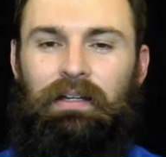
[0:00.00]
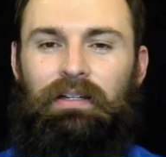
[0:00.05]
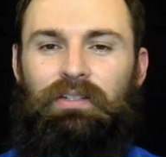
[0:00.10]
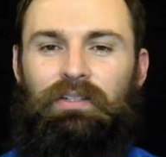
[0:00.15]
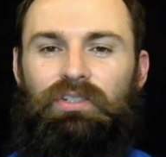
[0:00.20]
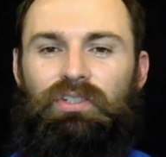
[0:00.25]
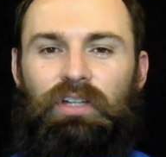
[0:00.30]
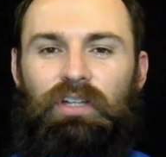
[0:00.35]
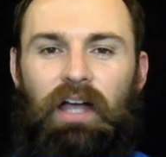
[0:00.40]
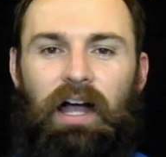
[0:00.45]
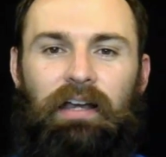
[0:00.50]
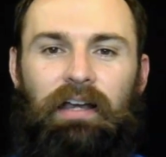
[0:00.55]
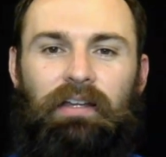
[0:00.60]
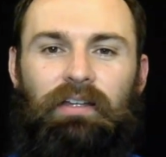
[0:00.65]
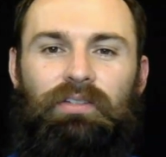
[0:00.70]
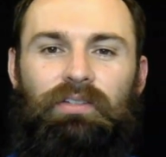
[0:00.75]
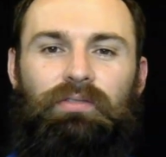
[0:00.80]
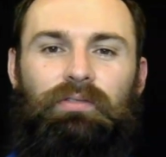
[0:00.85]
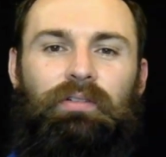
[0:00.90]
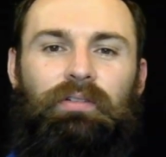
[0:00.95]
She got
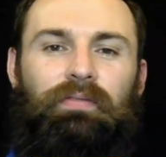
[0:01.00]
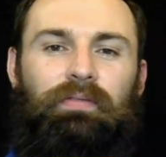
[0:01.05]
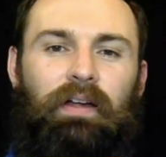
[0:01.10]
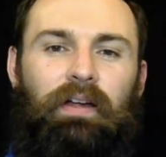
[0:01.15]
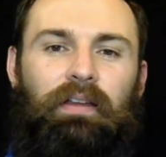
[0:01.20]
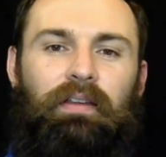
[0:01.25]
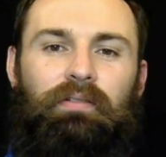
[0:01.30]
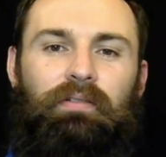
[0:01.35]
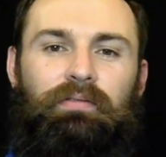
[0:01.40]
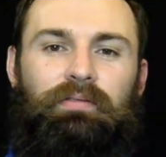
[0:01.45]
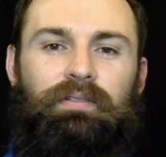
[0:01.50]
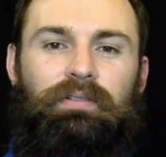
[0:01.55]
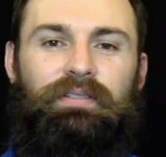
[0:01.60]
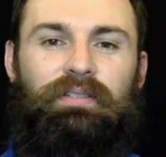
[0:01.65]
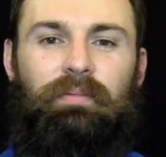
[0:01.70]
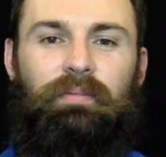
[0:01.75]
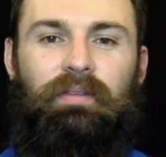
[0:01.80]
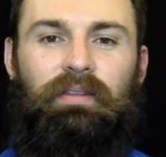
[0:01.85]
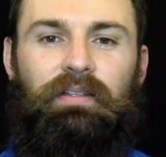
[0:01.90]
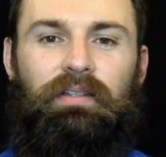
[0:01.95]
into it, found that it was
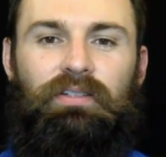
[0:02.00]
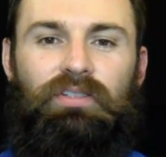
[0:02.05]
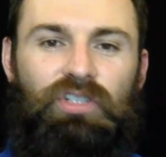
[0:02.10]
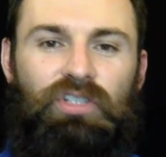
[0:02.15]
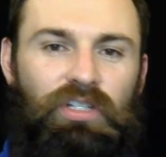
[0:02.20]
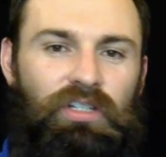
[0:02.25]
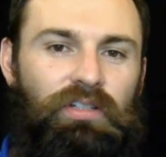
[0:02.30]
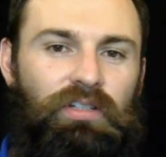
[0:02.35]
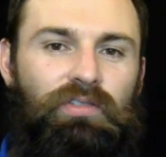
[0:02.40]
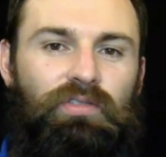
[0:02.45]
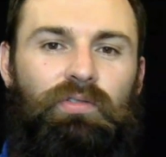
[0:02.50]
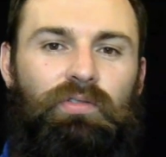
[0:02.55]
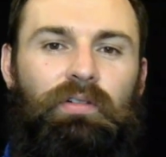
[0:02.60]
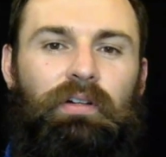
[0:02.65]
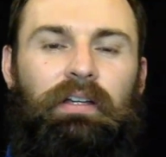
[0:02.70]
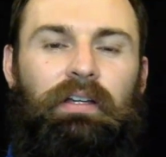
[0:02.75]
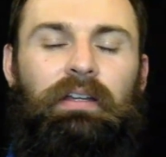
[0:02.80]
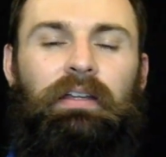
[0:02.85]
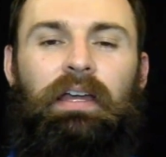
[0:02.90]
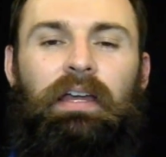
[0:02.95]
something that she
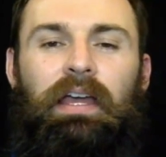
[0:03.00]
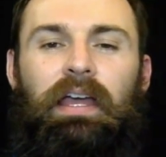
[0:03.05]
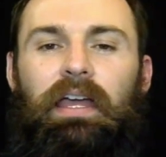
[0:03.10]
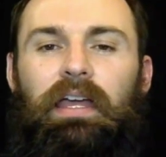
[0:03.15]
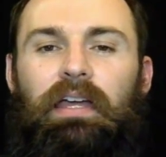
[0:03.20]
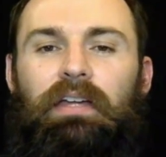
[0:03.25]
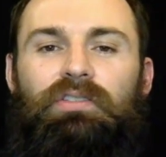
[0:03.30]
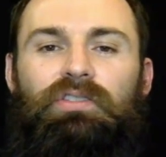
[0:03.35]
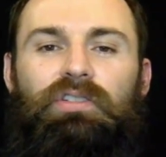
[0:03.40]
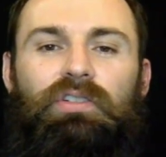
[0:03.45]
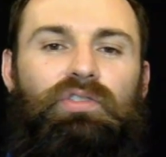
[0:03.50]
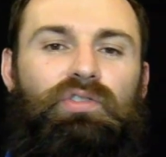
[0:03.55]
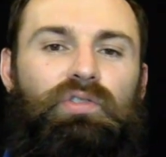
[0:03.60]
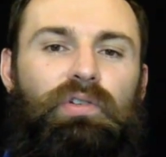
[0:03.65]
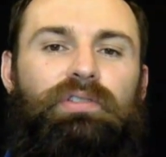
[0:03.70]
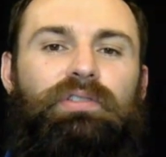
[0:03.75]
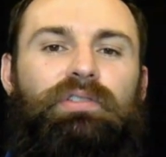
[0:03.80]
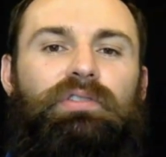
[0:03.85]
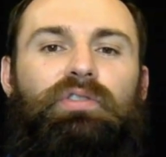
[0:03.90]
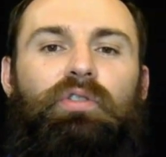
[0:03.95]
enjoyed, and she
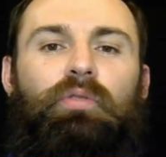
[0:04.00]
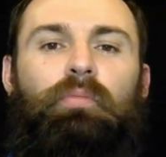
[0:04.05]
enjoys it so